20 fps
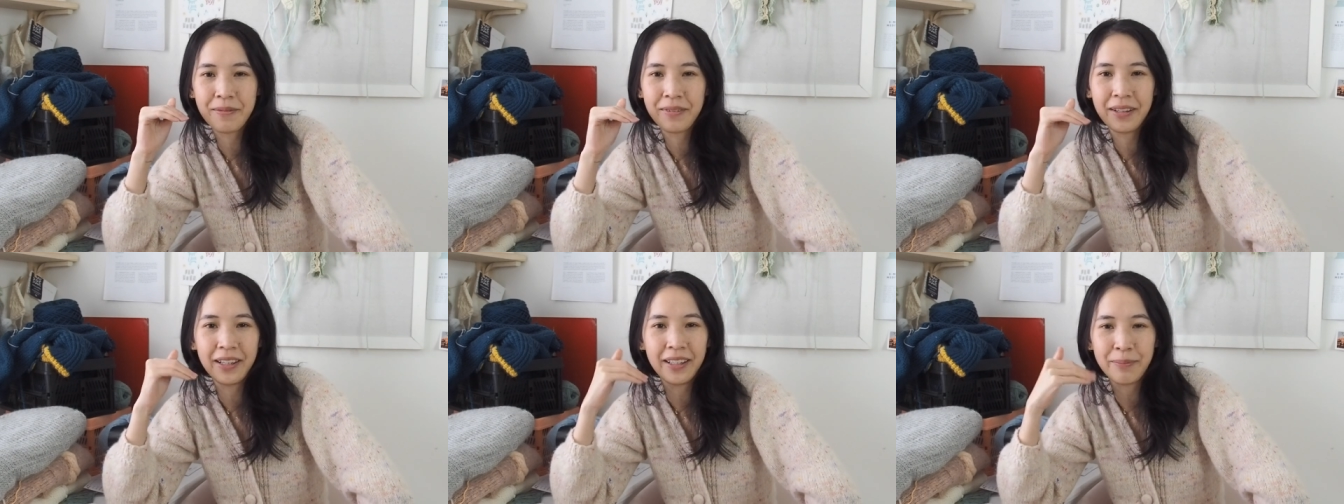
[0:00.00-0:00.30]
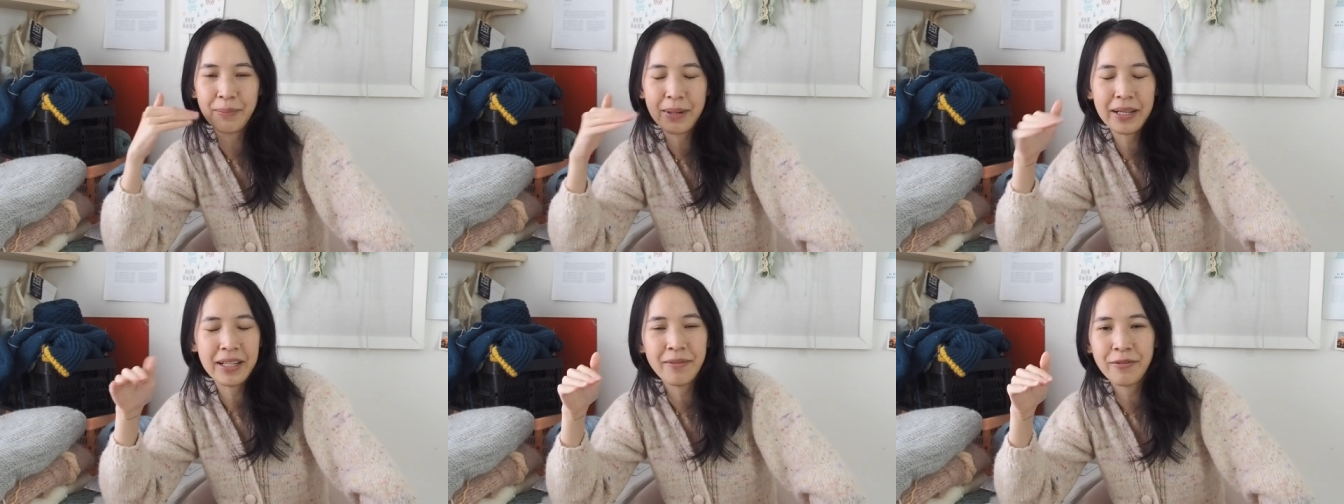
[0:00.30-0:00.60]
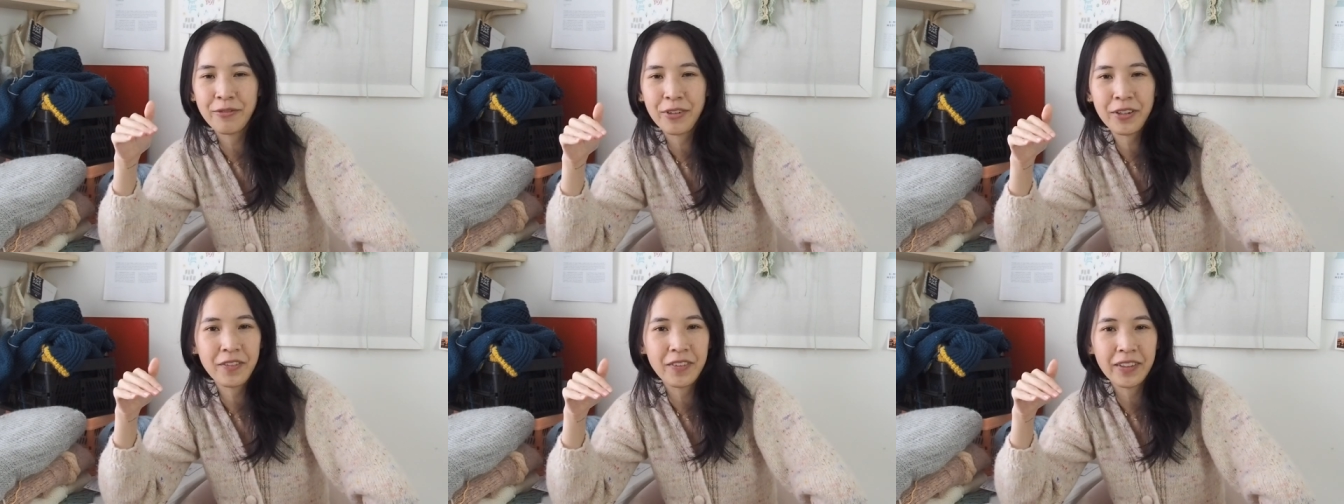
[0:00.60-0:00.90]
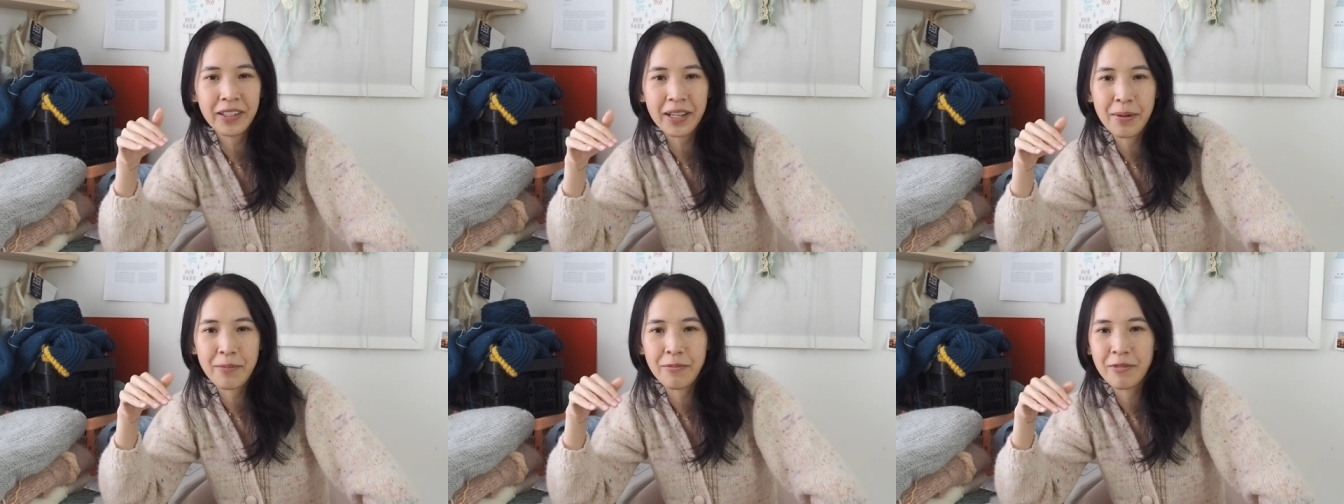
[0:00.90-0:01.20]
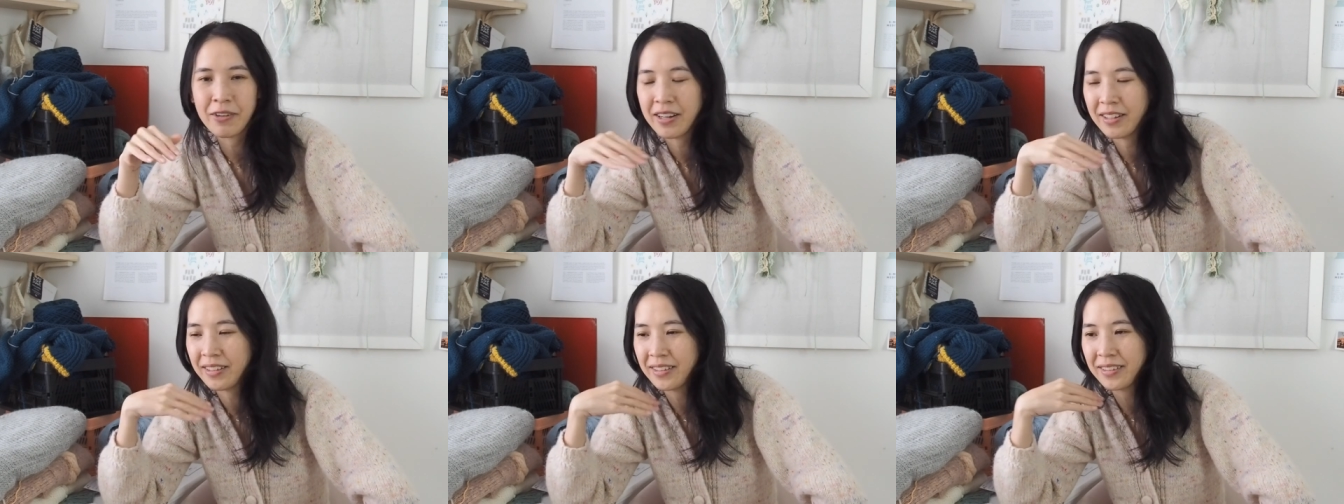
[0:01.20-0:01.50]
like, being in front of the
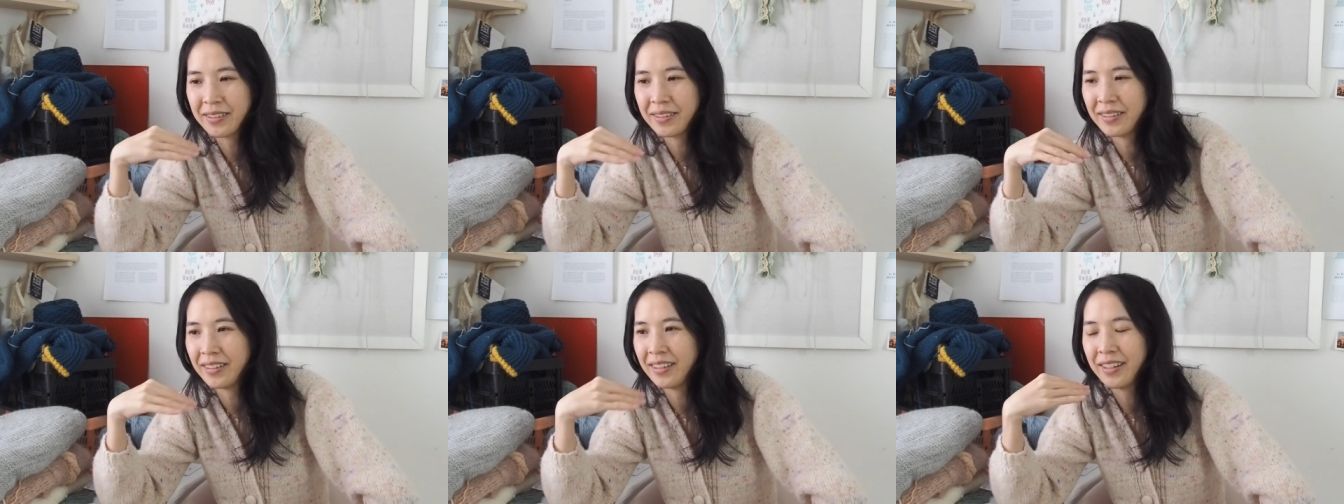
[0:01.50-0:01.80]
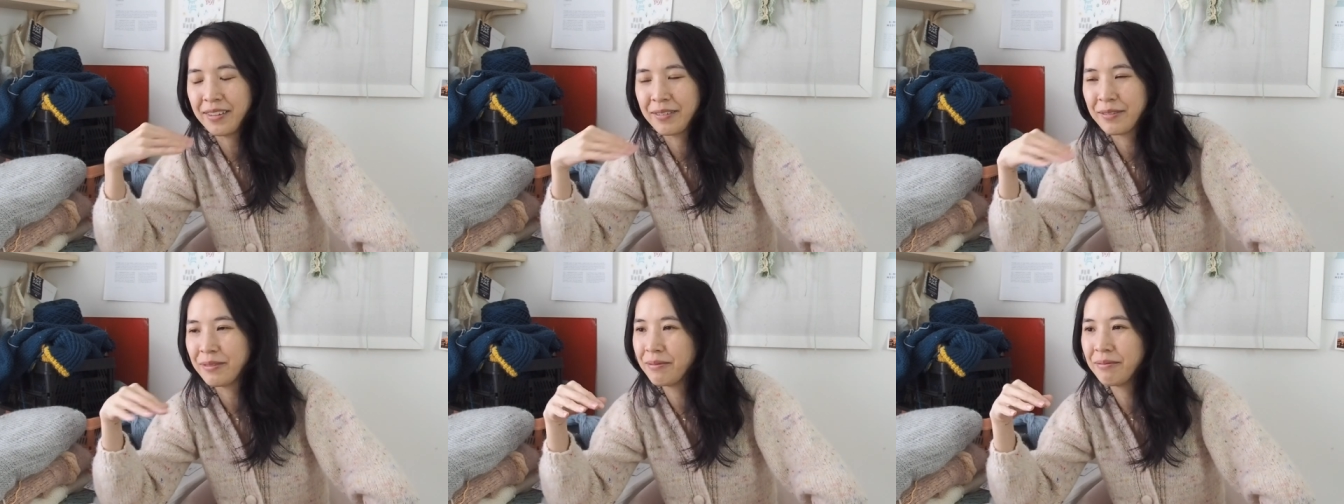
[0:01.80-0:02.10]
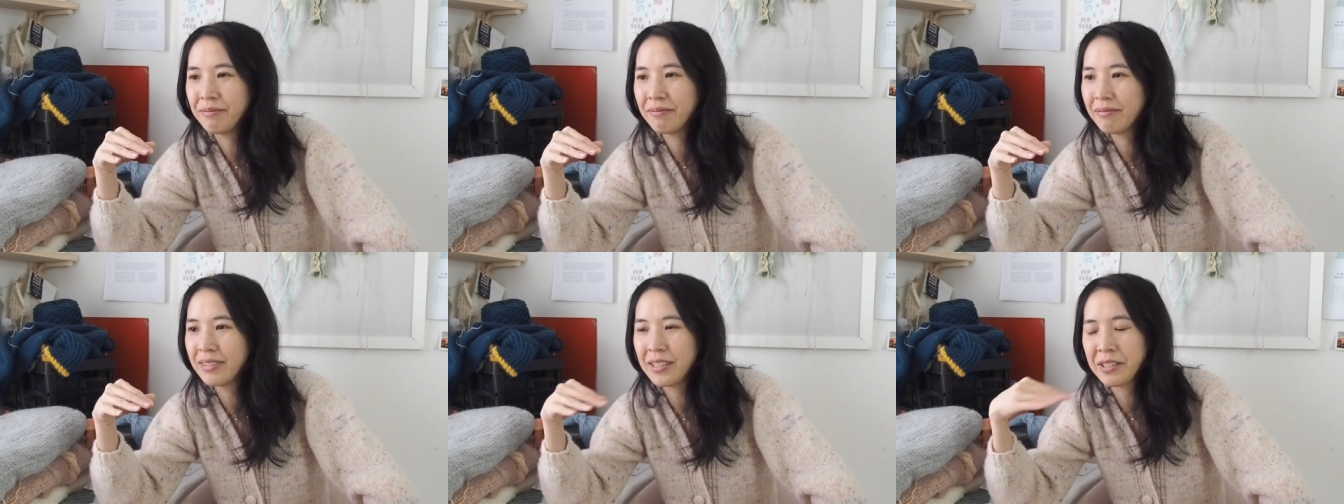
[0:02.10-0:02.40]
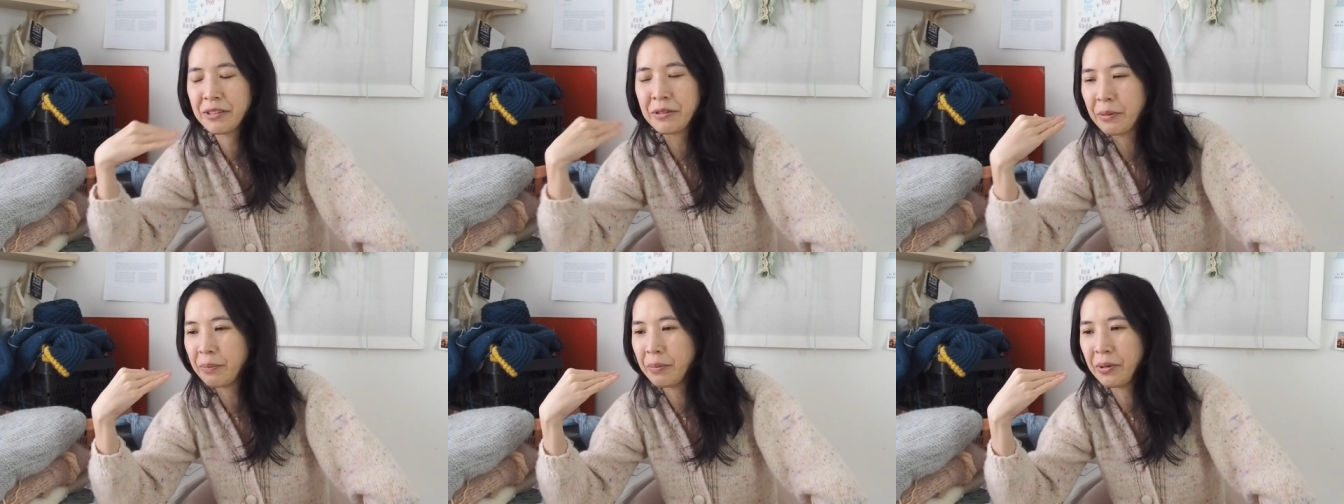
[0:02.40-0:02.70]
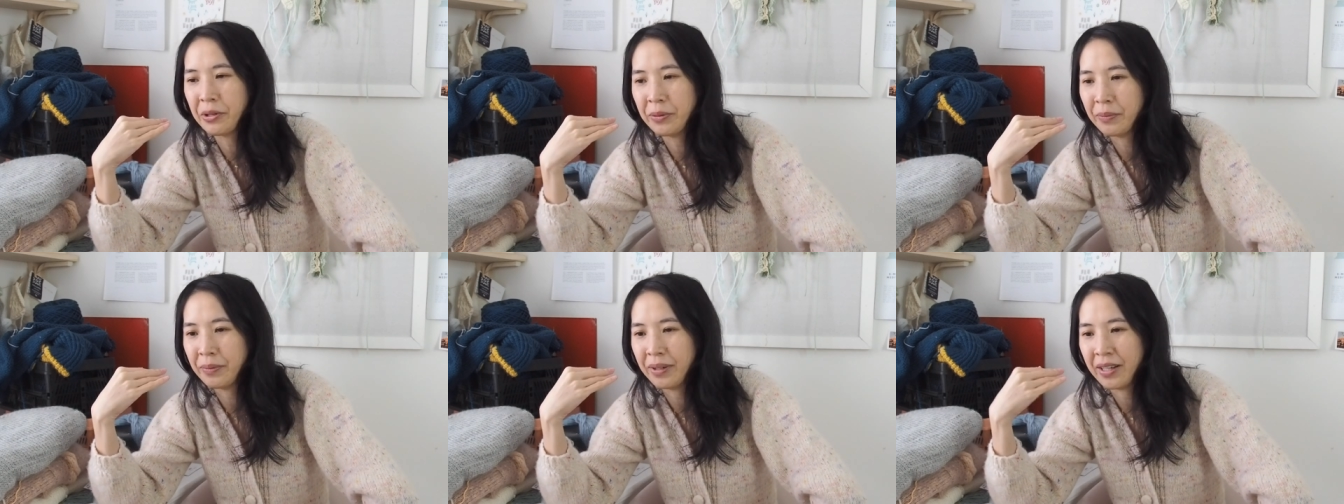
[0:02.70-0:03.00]
camera doesn't, like, does not
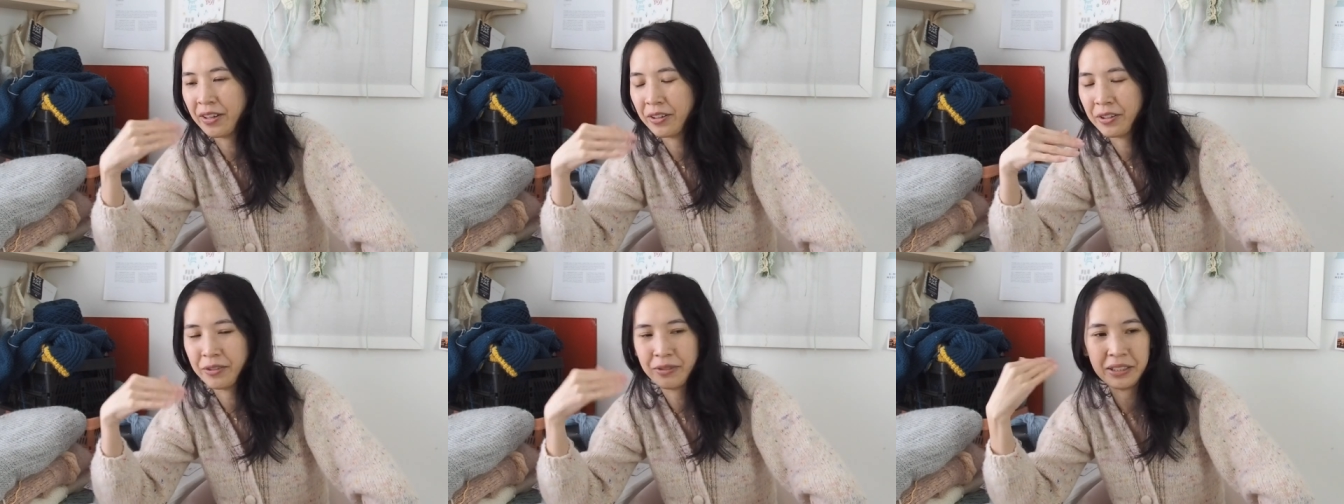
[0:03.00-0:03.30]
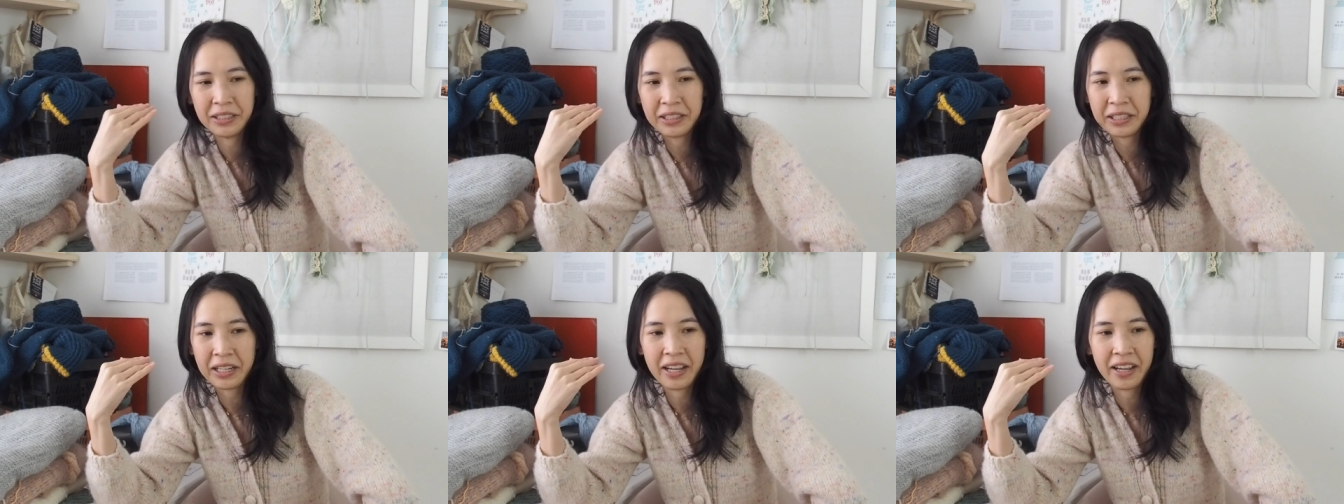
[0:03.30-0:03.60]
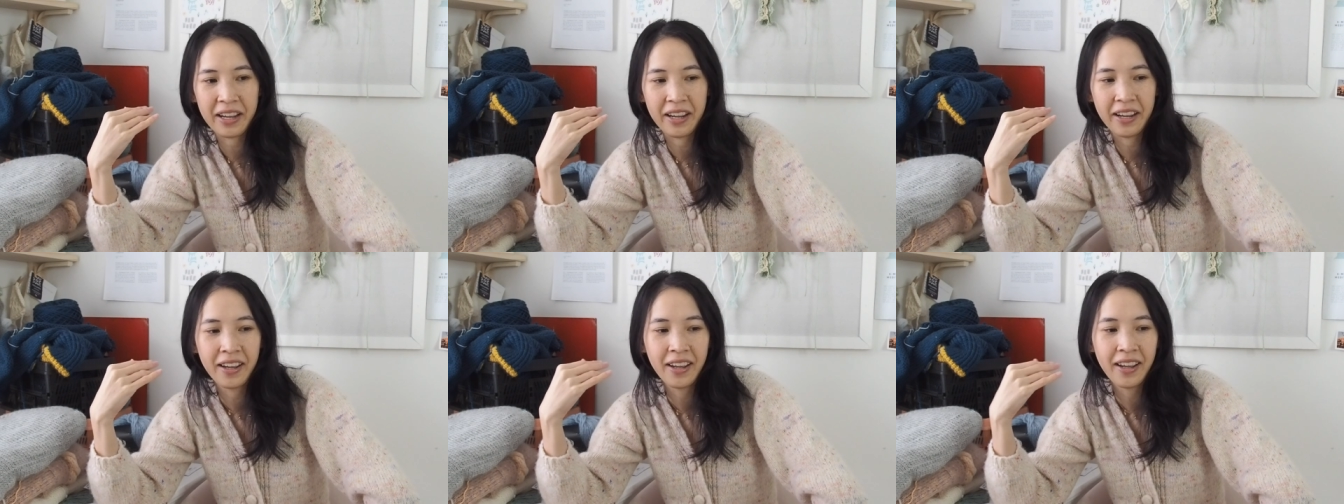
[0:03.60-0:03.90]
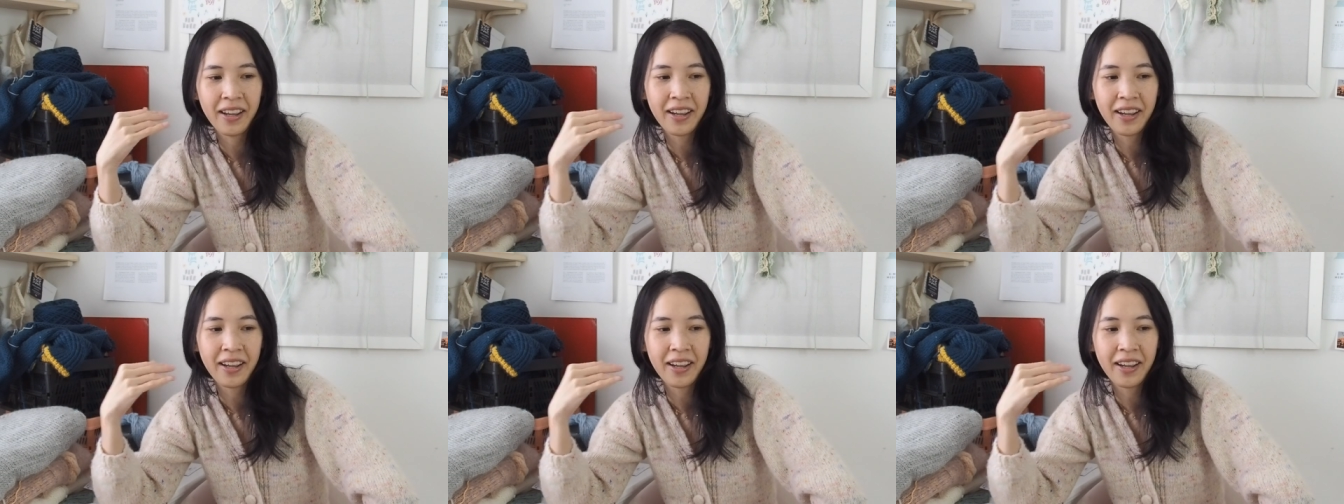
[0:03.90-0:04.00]
bother me. I don't really care.